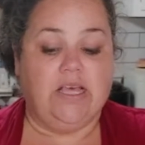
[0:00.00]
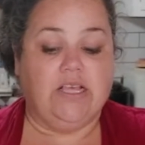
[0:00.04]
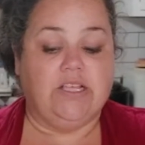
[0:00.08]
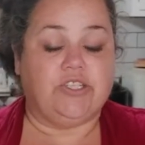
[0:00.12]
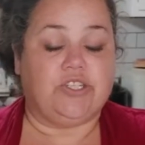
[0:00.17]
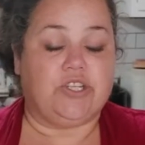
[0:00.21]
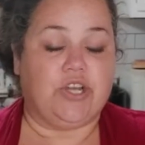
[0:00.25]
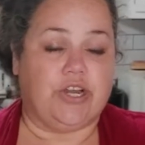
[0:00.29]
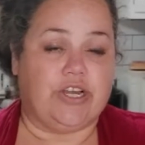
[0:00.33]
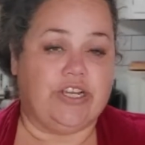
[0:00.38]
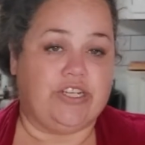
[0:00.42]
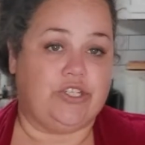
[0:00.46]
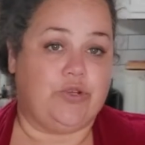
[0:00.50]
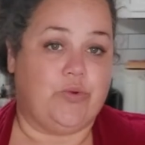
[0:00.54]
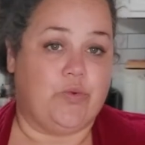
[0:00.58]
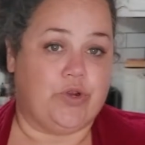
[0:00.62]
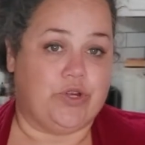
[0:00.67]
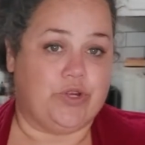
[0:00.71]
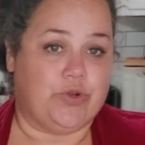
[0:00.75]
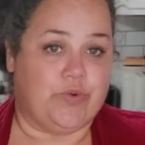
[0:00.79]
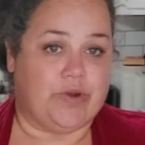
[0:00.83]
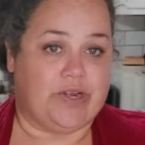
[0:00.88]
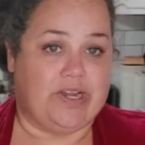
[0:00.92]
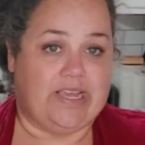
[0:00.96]
starting to
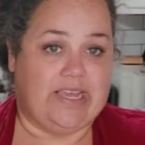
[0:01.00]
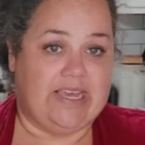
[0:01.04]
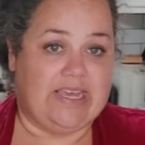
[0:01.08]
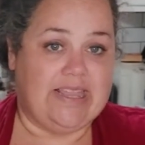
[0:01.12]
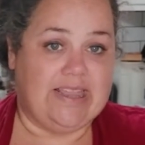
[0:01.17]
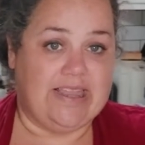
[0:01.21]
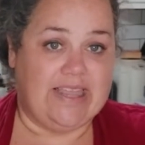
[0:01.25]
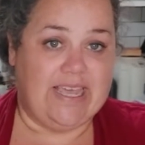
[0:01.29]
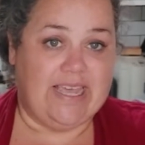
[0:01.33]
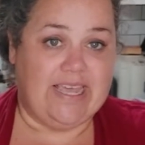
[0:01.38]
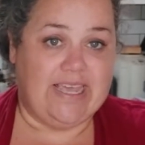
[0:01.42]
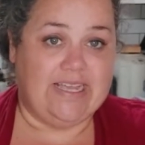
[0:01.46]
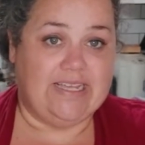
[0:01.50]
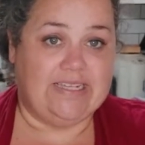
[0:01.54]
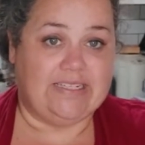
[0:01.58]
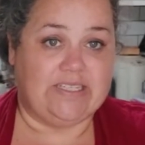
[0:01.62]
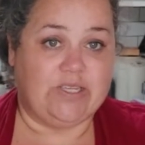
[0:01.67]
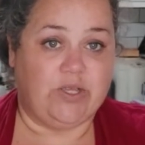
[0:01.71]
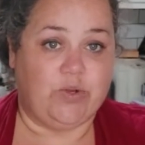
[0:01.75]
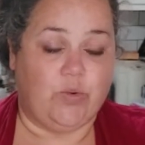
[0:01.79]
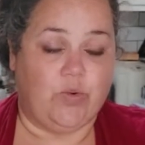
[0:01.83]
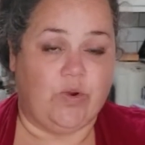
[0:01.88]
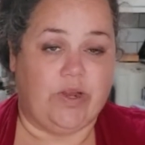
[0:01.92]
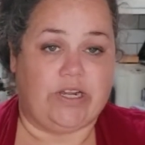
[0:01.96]
wonder where to get things
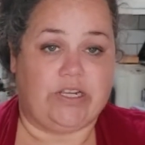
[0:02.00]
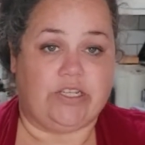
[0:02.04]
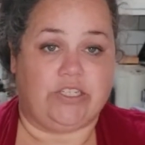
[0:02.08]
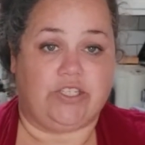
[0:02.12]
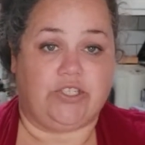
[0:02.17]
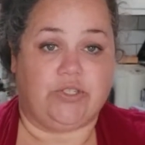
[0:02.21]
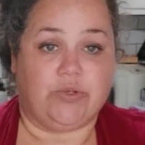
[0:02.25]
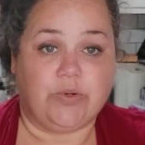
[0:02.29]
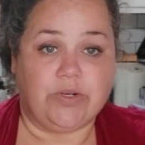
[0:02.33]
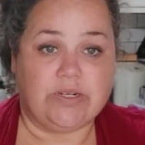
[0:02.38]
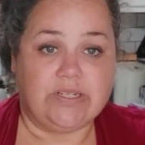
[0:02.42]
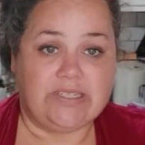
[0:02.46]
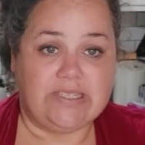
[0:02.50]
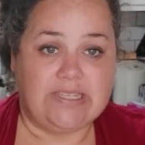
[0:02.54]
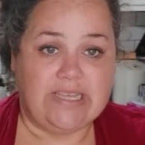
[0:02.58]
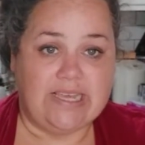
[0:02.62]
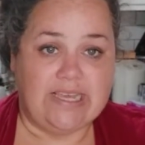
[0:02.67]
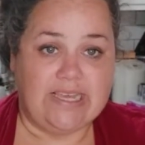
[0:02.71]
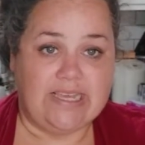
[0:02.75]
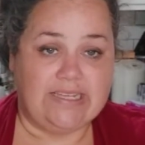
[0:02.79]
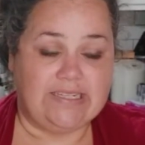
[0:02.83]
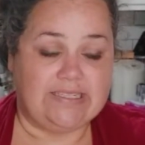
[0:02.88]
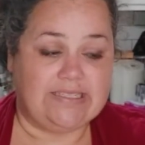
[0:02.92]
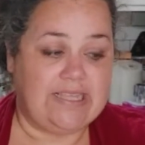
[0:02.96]
and where to source
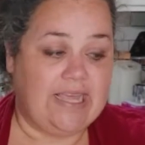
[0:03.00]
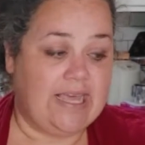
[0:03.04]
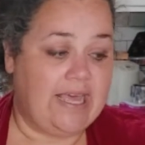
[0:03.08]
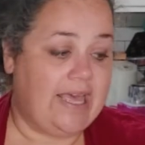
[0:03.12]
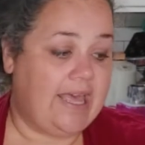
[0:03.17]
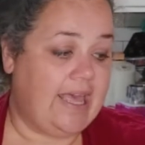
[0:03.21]
things.